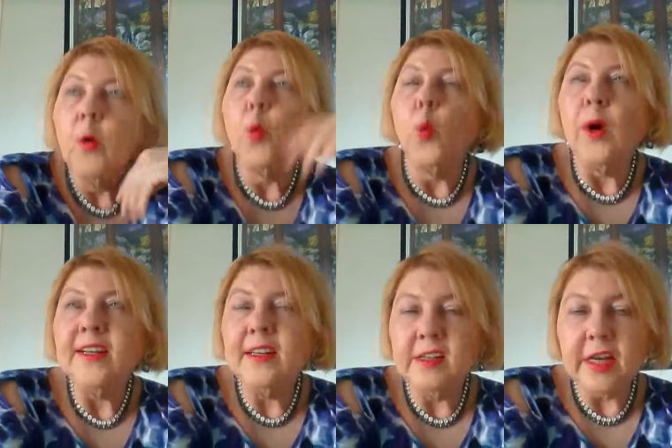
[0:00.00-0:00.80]

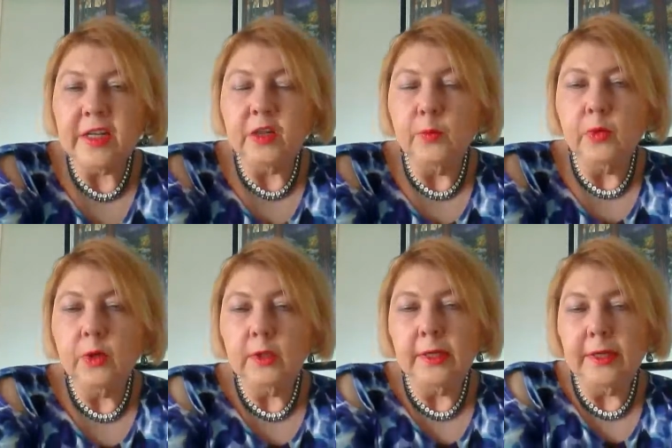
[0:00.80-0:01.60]
One discussion
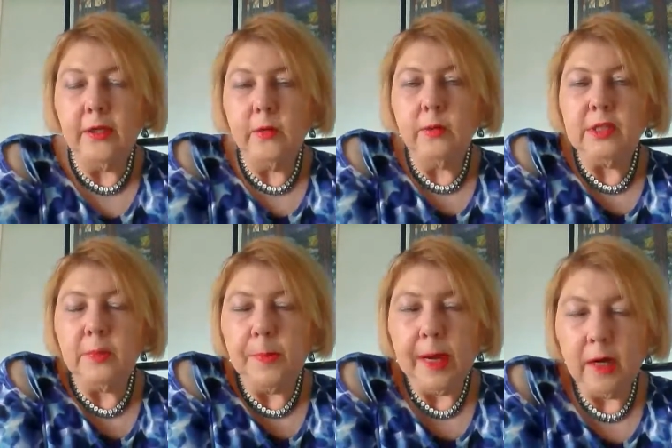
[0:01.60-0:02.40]
board later was
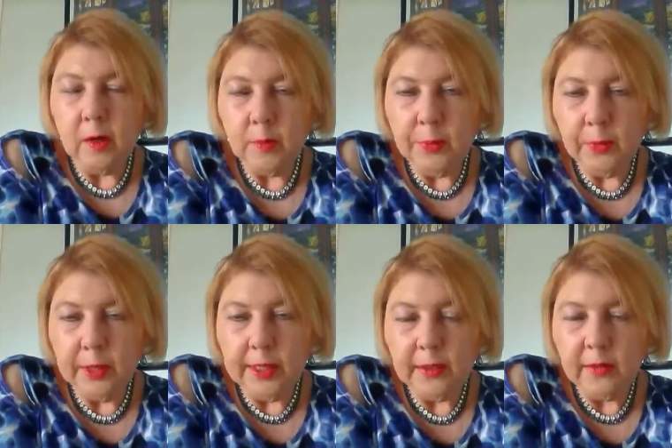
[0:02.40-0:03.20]
a
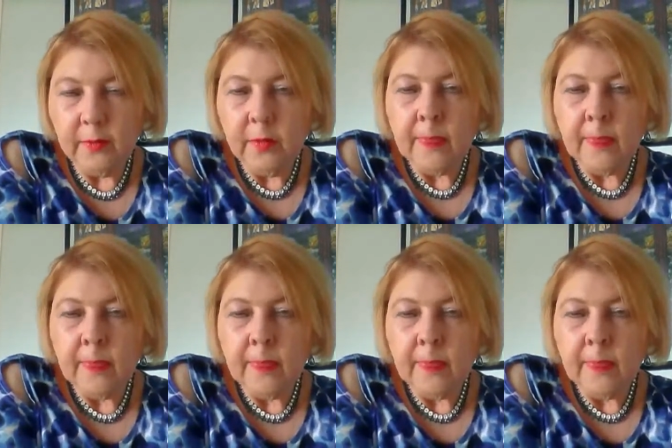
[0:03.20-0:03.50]
PowerPoint